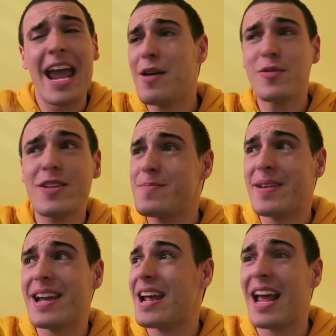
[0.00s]
It would have
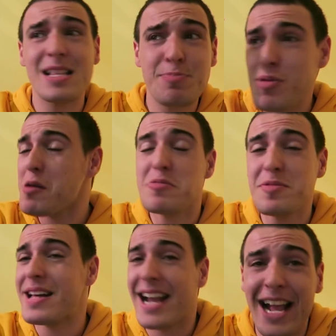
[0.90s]
been, it's
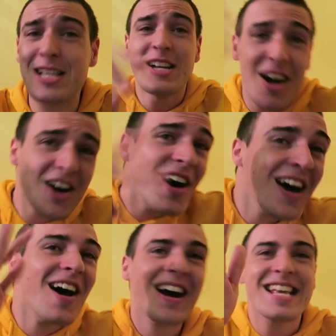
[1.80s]
probably, like, it.
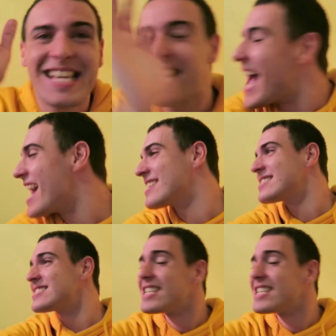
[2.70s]
Oh, yes!